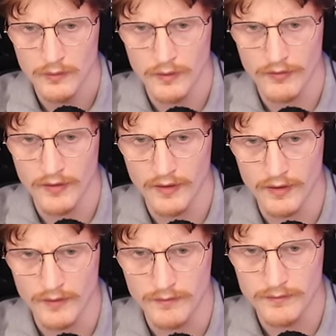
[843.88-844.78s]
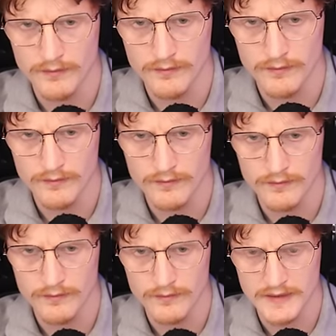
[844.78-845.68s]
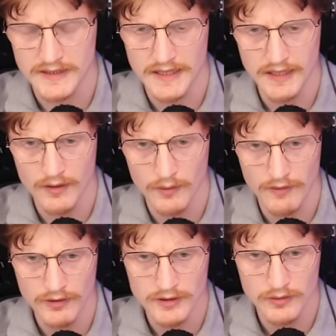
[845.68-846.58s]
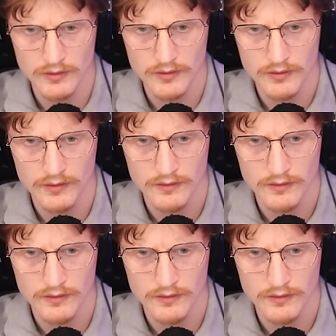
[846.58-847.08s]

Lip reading: With the stick or whatever it's called?